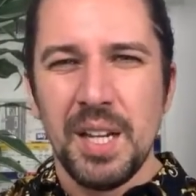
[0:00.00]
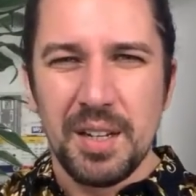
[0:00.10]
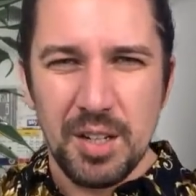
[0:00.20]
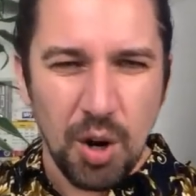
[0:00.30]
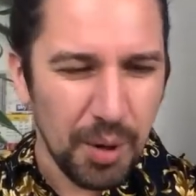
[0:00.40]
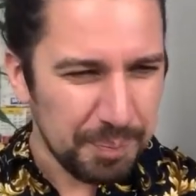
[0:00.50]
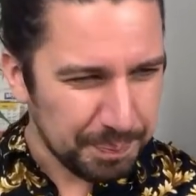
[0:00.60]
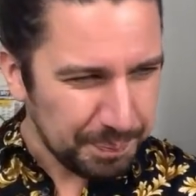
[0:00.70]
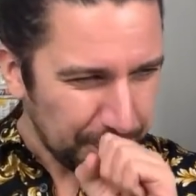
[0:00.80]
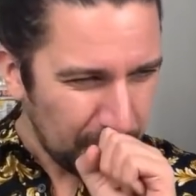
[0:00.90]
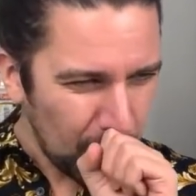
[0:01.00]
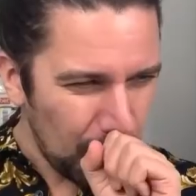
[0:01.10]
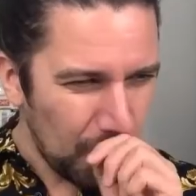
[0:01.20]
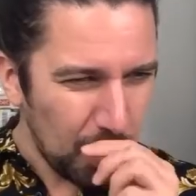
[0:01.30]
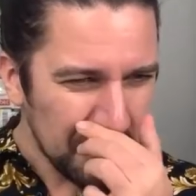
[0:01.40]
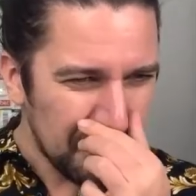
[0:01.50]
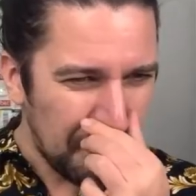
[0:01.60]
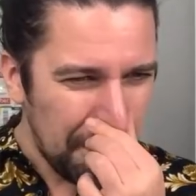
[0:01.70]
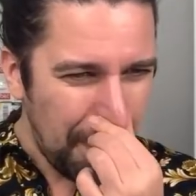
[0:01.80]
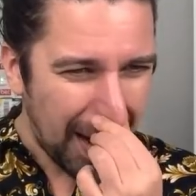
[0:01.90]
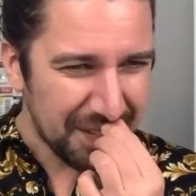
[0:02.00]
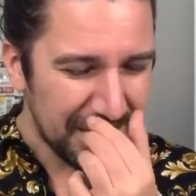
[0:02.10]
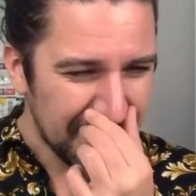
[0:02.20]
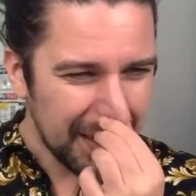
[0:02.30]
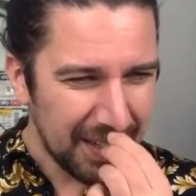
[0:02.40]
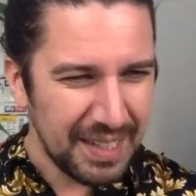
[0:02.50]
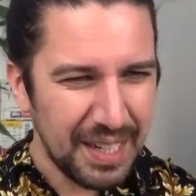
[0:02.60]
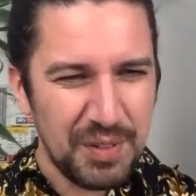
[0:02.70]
Not automatically.